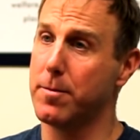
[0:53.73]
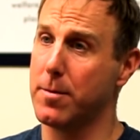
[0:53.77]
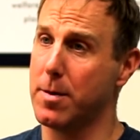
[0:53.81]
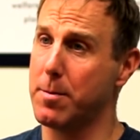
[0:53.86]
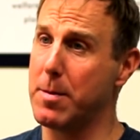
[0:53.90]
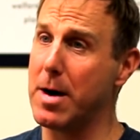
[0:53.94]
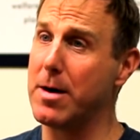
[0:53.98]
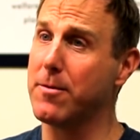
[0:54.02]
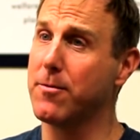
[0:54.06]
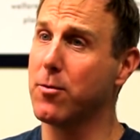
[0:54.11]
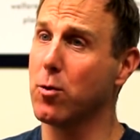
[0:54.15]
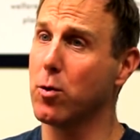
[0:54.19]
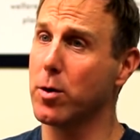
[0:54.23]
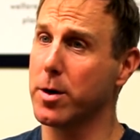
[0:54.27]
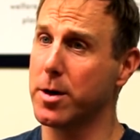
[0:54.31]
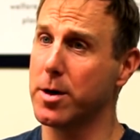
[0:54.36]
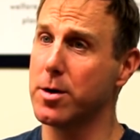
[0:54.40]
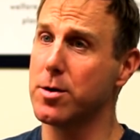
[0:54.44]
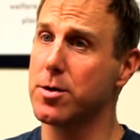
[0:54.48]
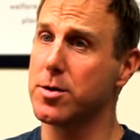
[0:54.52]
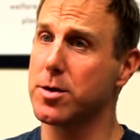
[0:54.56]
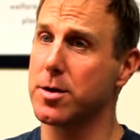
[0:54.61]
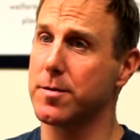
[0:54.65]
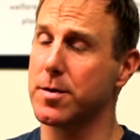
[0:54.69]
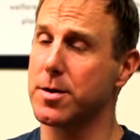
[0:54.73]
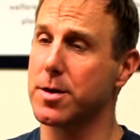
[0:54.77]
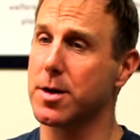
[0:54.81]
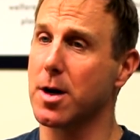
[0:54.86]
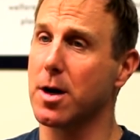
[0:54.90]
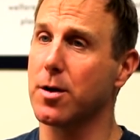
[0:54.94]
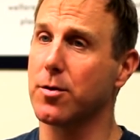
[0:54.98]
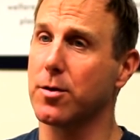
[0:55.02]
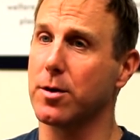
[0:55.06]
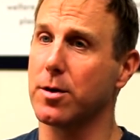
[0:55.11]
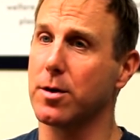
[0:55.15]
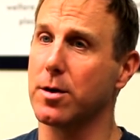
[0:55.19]
about four years of
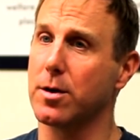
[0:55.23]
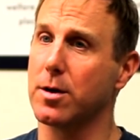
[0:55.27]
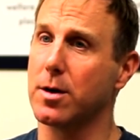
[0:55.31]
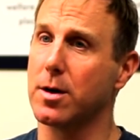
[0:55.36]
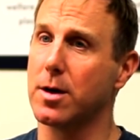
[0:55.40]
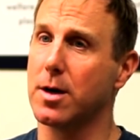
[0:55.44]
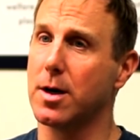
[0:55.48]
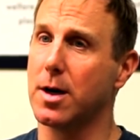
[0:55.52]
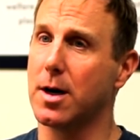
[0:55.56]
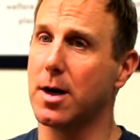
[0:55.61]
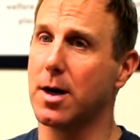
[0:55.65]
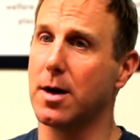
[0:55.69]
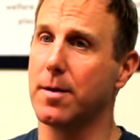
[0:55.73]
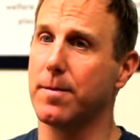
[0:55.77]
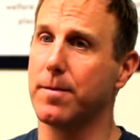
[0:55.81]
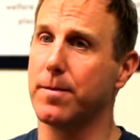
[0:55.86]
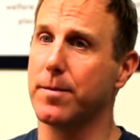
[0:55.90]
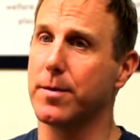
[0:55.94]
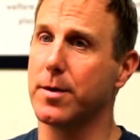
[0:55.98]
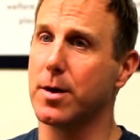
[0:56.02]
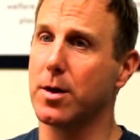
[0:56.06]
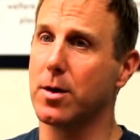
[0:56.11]
discussion um,